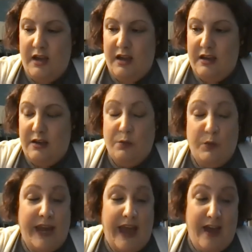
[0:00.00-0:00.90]
you know,
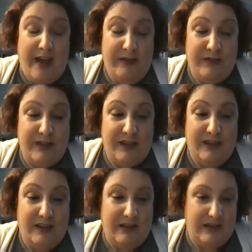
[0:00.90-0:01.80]
we have
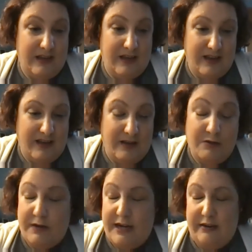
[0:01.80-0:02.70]
a
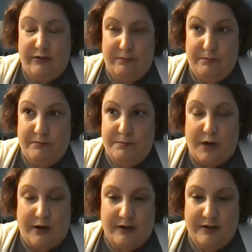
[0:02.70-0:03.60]
great
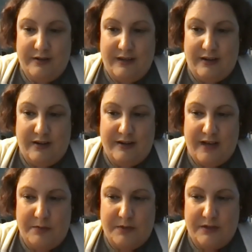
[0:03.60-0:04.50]
park there on
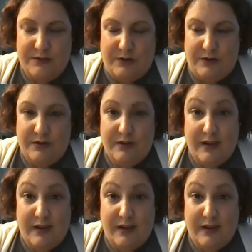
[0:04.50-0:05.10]
Hopkins Road.